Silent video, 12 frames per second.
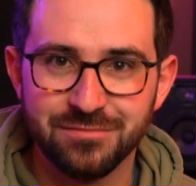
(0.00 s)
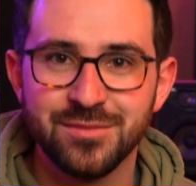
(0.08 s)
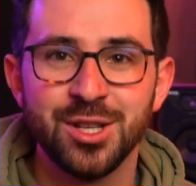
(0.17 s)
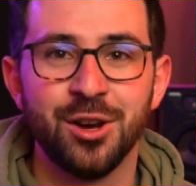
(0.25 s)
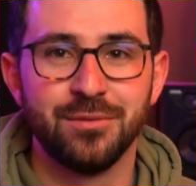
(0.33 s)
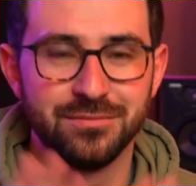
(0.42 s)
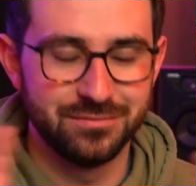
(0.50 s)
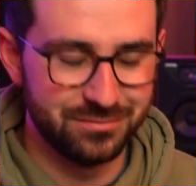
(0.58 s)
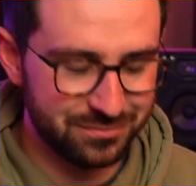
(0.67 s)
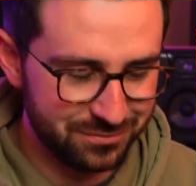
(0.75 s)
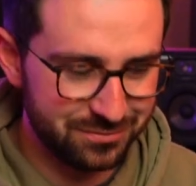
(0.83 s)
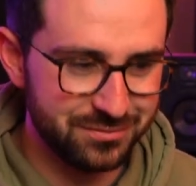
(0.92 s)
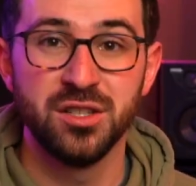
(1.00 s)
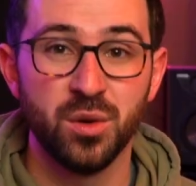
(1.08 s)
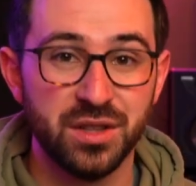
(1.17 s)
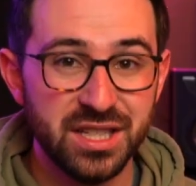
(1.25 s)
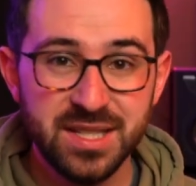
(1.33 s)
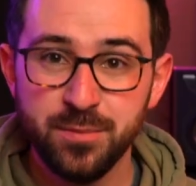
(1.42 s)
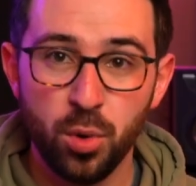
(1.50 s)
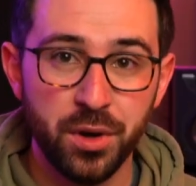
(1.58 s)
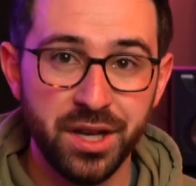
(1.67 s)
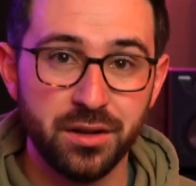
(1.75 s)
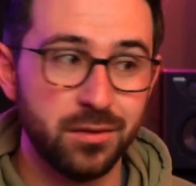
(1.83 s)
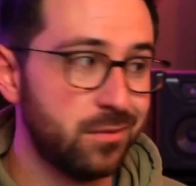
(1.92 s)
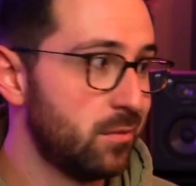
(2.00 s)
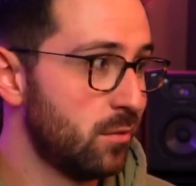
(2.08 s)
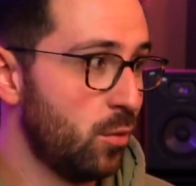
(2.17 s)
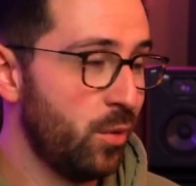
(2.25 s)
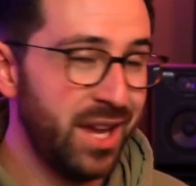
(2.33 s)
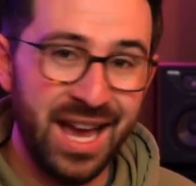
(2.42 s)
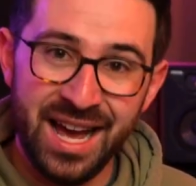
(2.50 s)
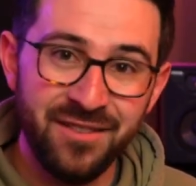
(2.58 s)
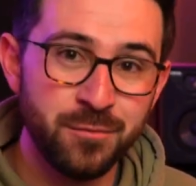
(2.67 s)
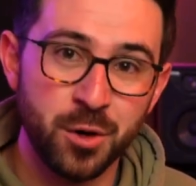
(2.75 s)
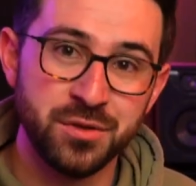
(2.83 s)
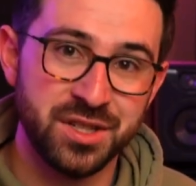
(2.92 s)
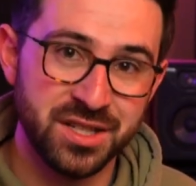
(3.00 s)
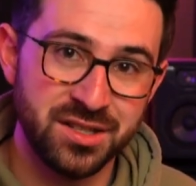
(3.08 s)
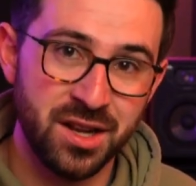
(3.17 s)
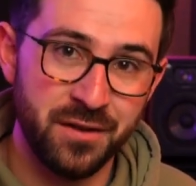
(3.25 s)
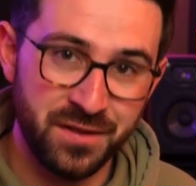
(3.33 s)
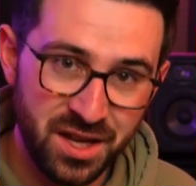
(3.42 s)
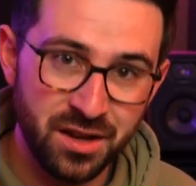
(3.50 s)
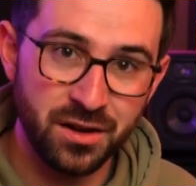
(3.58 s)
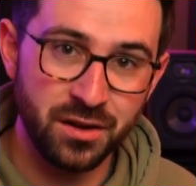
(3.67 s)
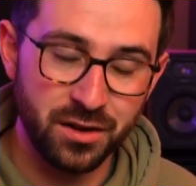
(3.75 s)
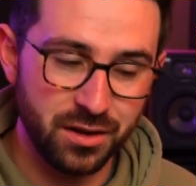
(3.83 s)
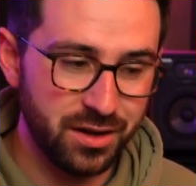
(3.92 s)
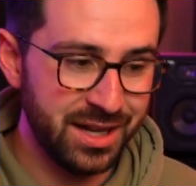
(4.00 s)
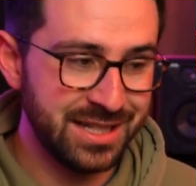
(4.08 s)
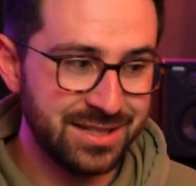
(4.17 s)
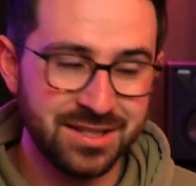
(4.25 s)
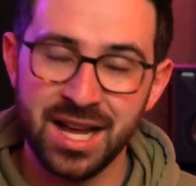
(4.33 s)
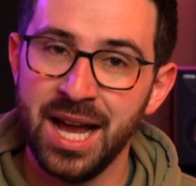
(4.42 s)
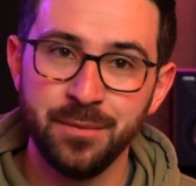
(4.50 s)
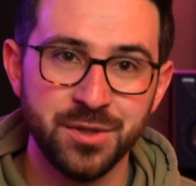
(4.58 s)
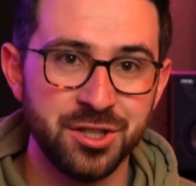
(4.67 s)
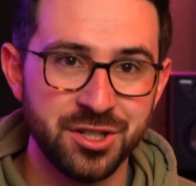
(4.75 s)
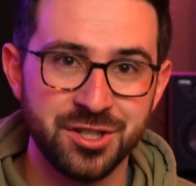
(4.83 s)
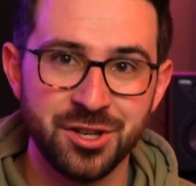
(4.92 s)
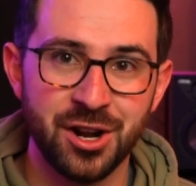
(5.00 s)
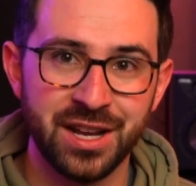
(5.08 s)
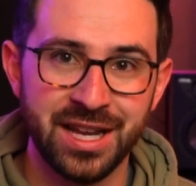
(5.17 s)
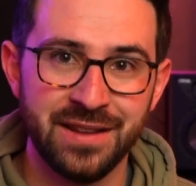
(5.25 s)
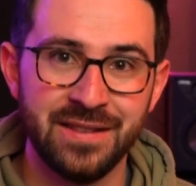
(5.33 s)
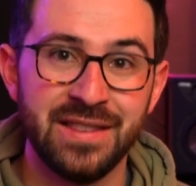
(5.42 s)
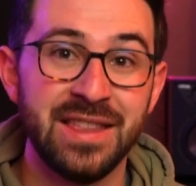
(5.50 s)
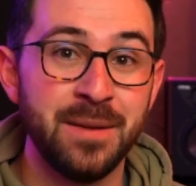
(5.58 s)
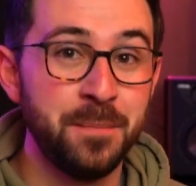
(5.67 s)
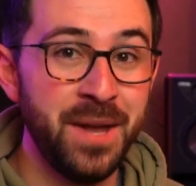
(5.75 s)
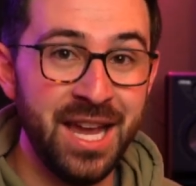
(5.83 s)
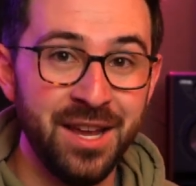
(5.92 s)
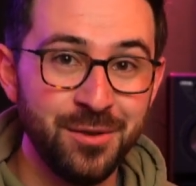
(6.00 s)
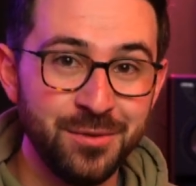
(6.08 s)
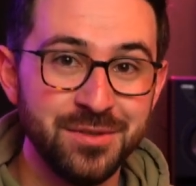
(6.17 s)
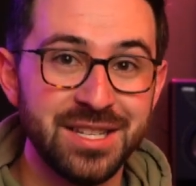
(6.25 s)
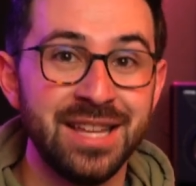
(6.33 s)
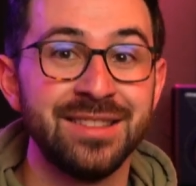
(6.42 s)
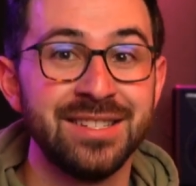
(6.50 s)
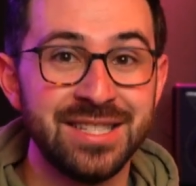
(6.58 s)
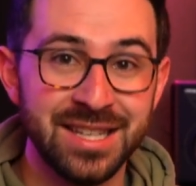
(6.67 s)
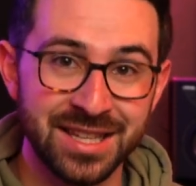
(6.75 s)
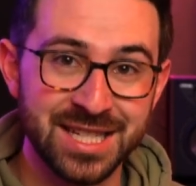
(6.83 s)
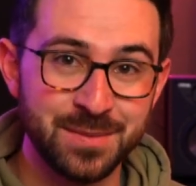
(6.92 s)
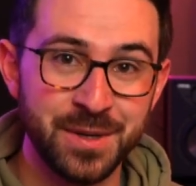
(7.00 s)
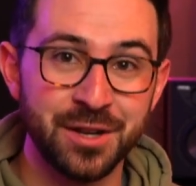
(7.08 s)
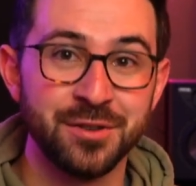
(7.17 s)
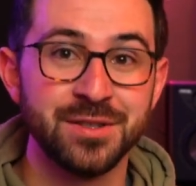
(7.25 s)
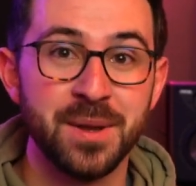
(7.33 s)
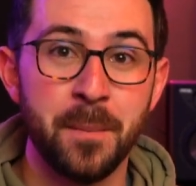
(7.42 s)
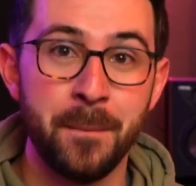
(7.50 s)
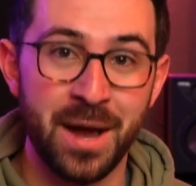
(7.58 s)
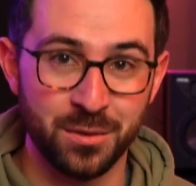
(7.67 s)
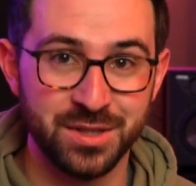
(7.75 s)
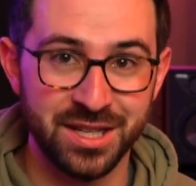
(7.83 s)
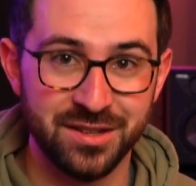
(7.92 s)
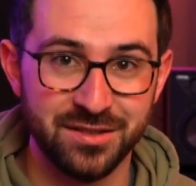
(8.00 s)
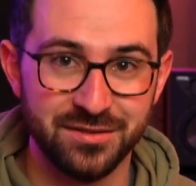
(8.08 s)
So at this point, we have most of the stuff here. It's time to just start getting the panels and the ceiling speakers mounted.